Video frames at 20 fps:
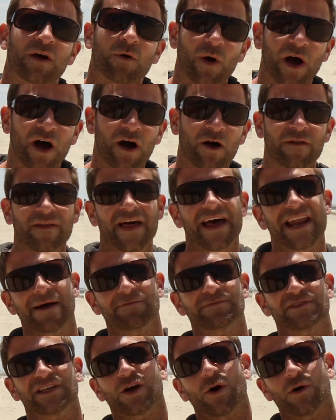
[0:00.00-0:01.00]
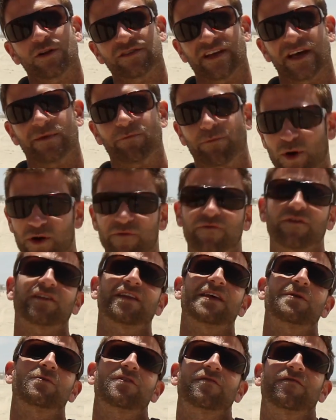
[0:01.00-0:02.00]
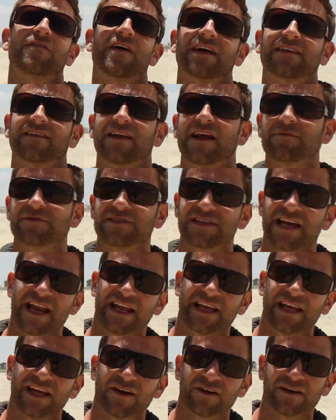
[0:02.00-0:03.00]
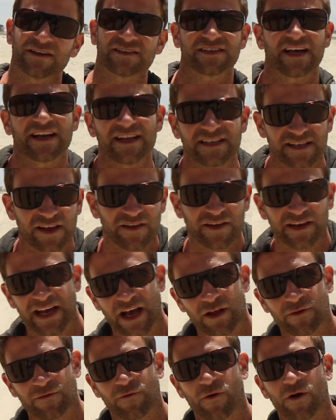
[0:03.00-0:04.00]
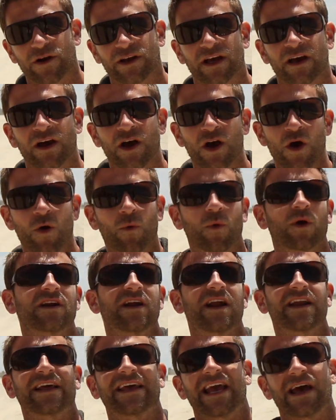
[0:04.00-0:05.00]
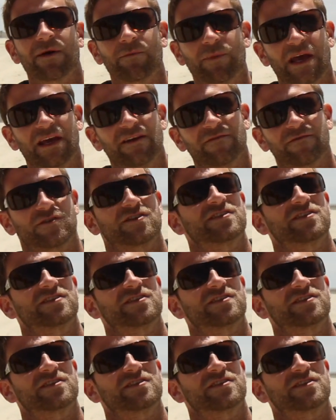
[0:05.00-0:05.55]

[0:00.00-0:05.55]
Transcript: Well, that happens to coincide perfectly with the fact that I'm standing here in sunny Southern California working on a campaign for